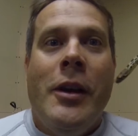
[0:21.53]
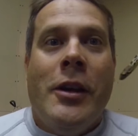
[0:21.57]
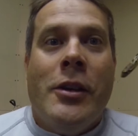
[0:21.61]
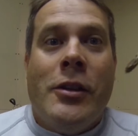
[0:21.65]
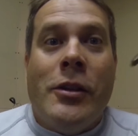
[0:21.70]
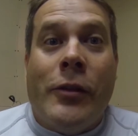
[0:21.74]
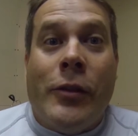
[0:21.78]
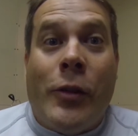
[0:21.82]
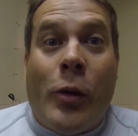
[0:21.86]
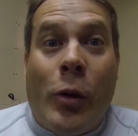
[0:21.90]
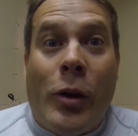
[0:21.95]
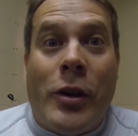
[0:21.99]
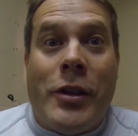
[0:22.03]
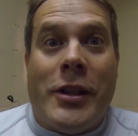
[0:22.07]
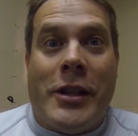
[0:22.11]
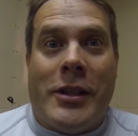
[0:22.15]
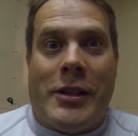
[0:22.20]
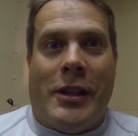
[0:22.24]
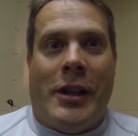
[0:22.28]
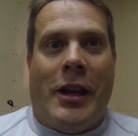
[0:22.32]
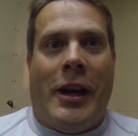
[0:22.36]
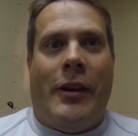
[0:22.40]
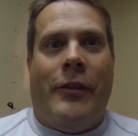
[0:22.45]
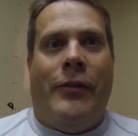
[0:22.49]
So of course that's
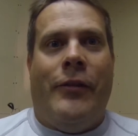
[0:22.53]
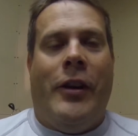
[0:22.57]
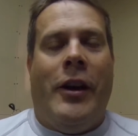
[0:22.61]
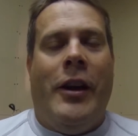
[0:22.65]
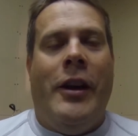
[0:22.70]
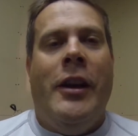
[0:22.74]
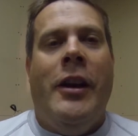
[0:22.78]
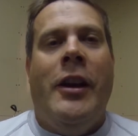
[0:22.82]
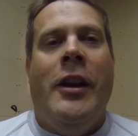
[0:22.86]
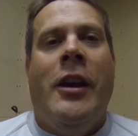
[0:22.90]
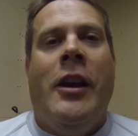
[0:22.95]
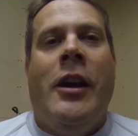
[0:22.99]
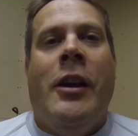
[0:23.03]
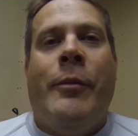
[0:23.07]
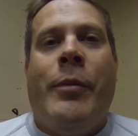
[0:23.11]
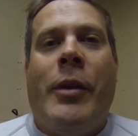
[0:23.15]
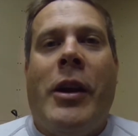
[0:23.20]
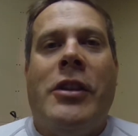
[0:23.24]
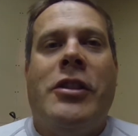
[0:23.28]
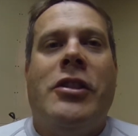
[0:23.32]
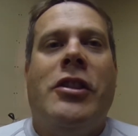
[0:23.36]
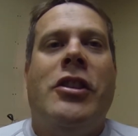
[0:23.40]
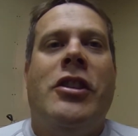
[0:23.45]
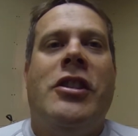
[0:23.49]
a lot of fun. But
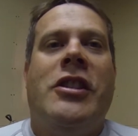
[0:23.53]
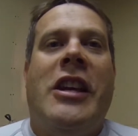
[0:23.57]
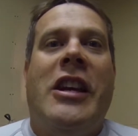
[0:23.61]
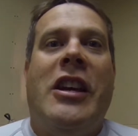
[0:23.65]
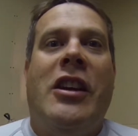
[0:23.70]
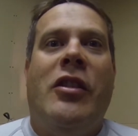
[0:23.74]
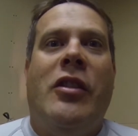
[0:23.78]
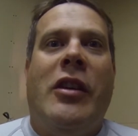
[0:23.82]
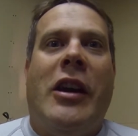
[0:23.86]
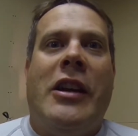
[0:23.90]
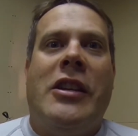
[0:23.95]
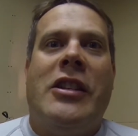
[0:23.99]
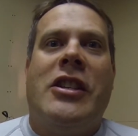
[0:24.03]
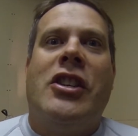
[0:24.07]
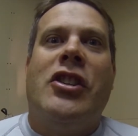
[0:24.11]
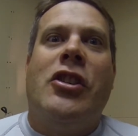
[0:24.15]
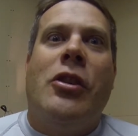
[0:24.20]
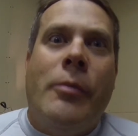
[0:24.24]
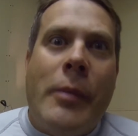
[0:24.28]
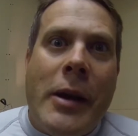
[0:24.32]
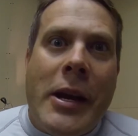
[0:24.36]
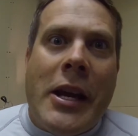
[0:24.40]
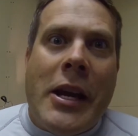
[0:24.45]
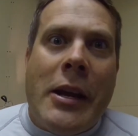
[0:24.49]
also just thank you guys because
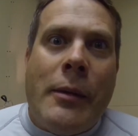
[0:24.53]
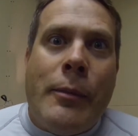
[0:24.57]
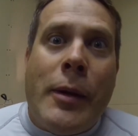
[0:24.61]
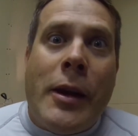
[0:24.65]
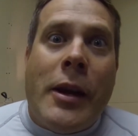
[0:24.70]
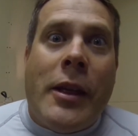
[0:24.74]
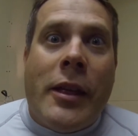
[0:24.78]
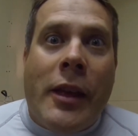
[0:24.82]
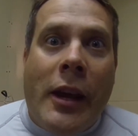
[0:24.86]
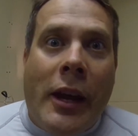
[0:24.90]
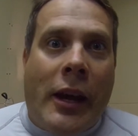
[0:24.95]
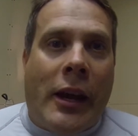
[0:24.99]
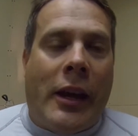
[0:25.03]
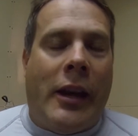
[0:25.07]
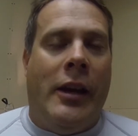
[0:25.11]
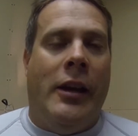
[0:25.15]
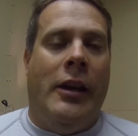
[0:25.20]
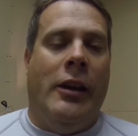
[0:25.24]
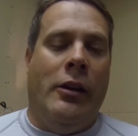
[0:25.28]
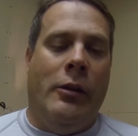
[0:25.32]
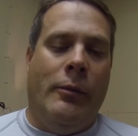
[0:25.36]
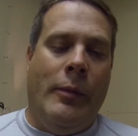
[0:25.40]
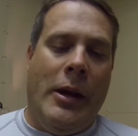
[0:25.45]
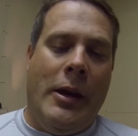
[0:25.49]
you're making me think.
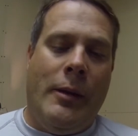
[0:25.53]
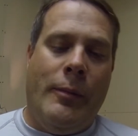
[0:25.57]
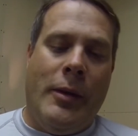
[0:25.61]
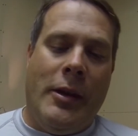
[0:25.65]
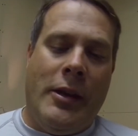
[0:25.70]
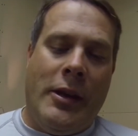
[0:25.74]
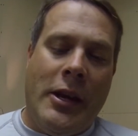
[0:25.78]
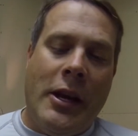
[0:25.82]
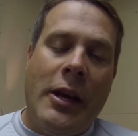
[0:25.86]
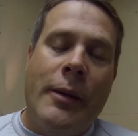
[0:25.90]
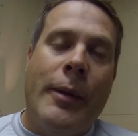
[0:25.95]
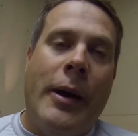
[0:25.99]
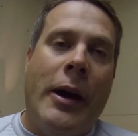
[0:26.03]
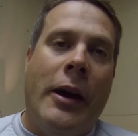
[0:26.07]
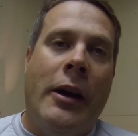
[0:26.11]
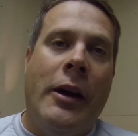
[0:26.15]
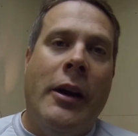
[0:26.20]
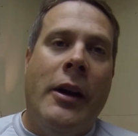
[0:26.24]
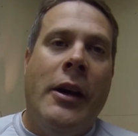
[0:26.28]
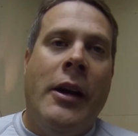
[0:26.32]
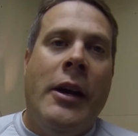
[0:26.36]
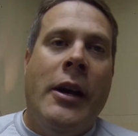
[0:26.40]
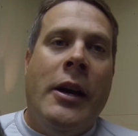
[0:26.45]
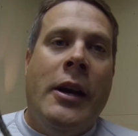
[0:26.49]
You're making me think
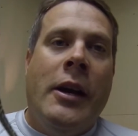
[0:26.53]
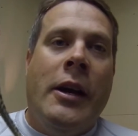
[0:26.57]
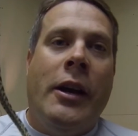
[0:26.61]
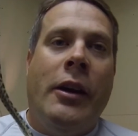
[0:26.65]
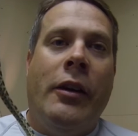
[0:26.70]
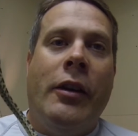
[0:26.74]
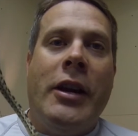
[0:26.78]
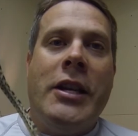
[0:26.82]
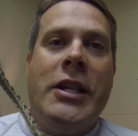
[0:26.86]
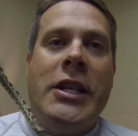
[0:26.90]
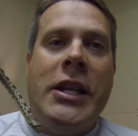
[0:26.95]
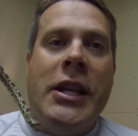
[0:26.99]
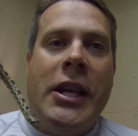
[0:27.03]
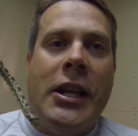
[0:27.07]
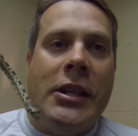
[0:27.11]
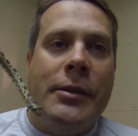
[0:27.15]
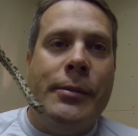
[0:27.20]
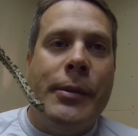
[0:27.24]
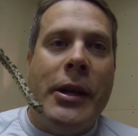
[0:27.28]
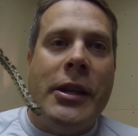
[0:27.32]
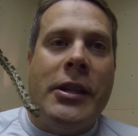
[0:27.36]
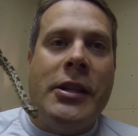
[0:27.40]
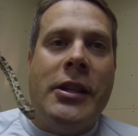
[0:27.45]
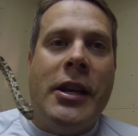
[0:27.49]
about interesting things
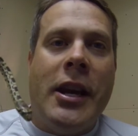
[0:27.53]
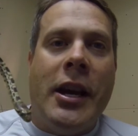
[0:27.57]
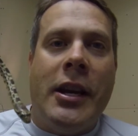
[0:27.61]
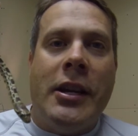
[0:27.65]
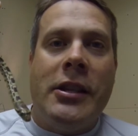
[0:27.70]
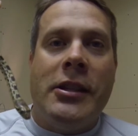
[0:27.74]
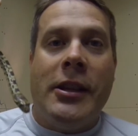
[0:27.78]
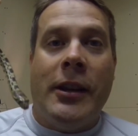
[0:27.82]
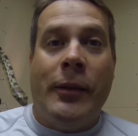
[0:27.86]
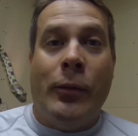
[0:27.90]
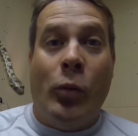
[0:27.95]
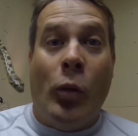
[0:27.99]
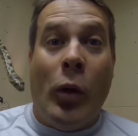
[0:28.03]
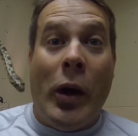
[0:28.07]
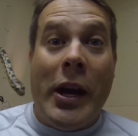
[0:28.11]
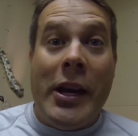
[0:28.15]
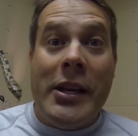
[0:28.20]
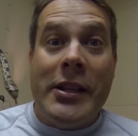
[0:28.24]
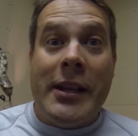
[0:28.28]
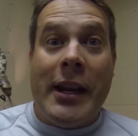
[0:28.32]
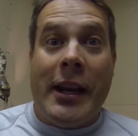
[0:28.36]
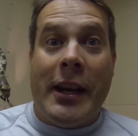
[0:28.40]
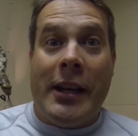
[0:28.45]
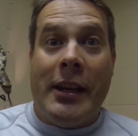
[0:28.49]
about snakes and
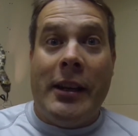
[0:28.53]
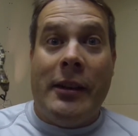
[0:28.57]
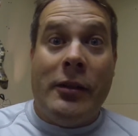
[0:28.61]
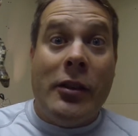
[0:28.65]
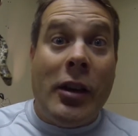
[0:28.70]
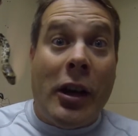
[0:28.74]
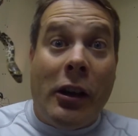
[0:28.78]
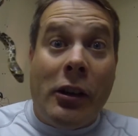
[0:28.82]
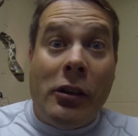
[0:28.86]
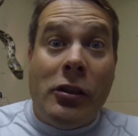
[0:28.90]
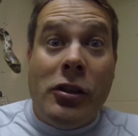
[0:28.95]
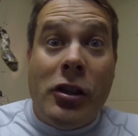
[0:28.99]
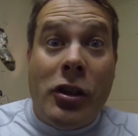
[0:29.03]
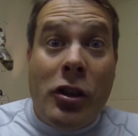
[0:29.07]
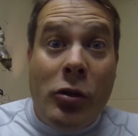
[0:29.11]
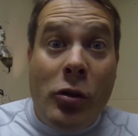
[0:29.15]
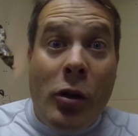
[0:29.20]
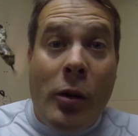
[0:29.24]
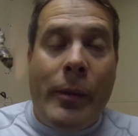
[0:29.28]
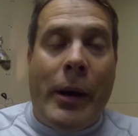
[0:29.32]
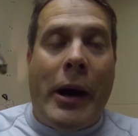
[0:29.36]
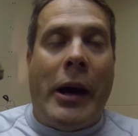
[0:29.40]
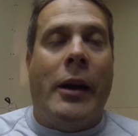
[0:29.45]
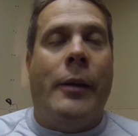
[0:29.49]
ways I can talk to
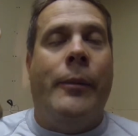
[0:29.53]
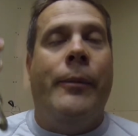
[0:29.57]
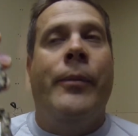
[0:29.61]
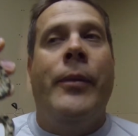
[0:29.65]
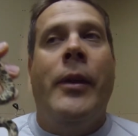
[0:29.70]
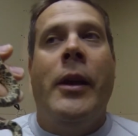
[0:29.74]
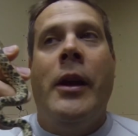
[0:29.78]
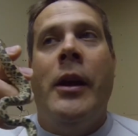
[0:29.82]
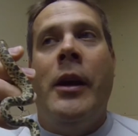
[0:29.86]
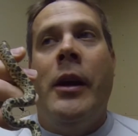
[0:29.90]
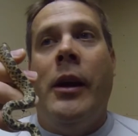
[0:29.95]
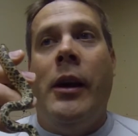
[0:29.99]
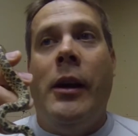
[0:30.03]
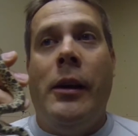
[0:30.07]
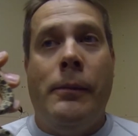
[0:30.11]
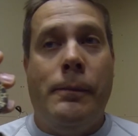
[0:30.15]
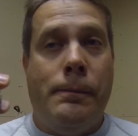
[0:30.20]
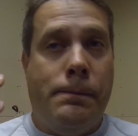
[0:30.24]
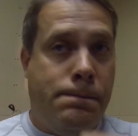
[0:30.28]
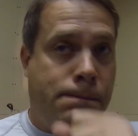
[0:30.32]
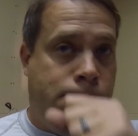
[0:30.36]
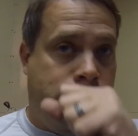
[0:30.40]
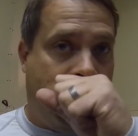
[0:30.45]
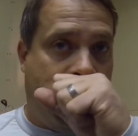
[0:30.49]
you about
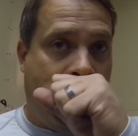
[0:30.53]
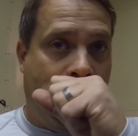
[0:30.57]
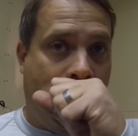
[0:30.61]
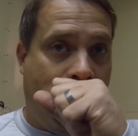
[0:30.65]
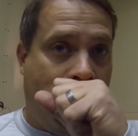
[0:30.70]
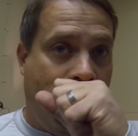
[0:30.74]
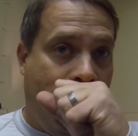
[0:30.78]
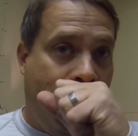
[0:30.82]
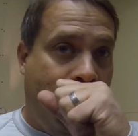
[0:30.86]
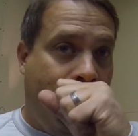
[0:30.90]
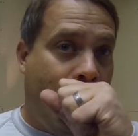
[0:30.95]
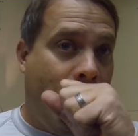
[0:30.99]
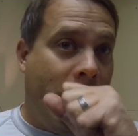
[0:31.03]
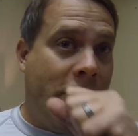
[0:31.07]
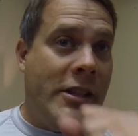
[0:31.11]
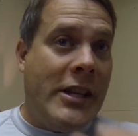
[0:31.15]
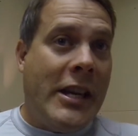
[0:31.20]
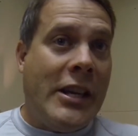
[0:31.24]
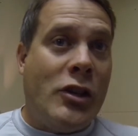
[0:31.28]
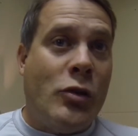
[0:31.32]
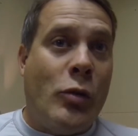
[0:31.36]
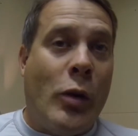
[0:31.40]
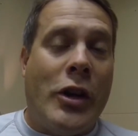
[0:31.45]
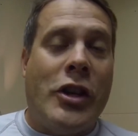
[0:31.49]
them. This
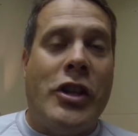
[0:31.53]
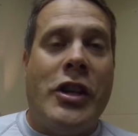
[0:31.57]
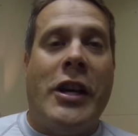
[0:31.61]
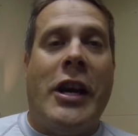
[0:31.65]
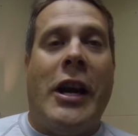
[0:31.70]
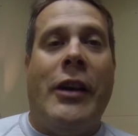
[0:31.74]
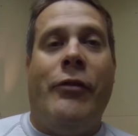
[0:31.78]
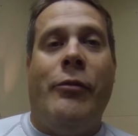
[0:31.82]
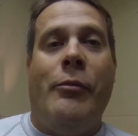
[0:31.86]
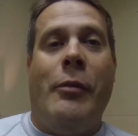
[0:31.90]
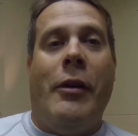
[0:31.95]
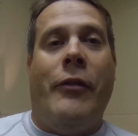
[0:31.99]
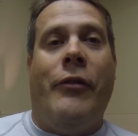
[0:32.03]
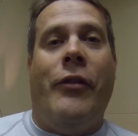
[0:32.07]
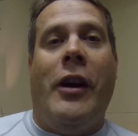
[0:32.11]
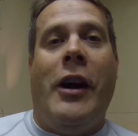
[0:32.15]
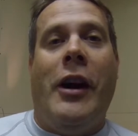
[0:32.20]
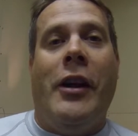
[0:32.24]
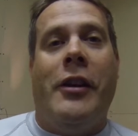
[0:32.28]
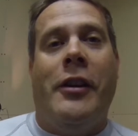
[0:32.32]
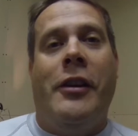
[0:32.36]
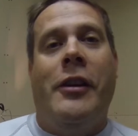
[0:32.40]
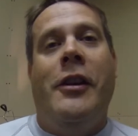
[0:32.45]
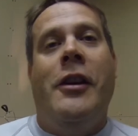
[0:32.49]
next question I got from my
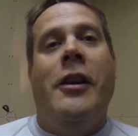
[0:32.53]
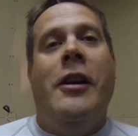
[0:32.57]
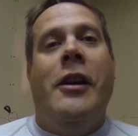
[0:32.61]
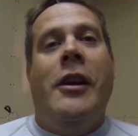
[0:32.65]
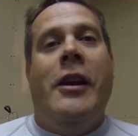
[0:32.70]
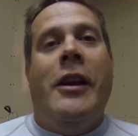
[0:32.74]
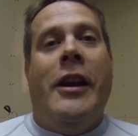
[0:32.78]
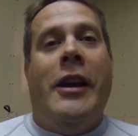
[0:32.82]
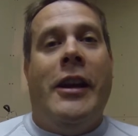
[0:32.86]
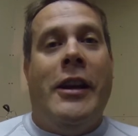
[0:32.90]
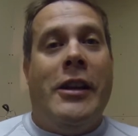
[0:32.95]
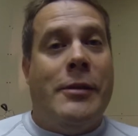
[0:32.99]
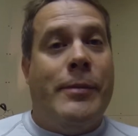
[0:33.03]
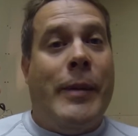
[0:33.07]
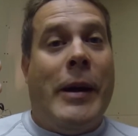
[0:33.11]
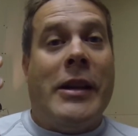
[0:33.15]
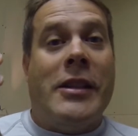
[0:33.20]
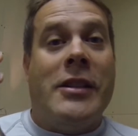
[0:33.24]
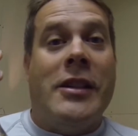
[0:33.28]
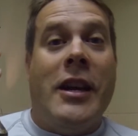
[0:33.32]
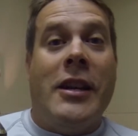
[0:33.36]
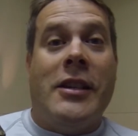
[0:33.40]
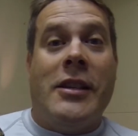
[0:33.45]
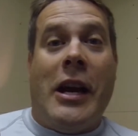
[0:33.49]
father, and it's
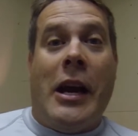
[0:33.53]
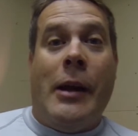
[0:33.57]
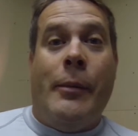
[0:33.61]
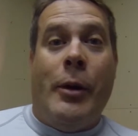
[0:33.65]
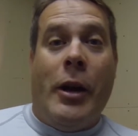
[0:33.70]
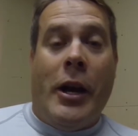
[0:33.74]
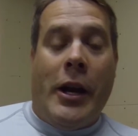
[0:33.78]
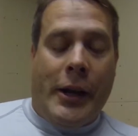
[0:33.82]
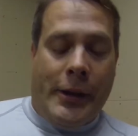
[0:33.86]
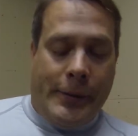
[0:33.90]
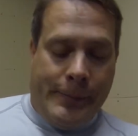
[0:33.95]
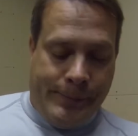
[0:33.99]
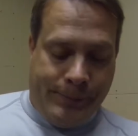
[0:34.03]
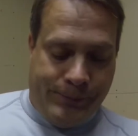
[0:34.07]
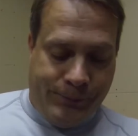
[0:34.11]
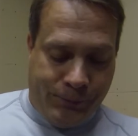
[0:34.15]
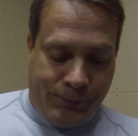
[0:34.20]
about snakes hibernating.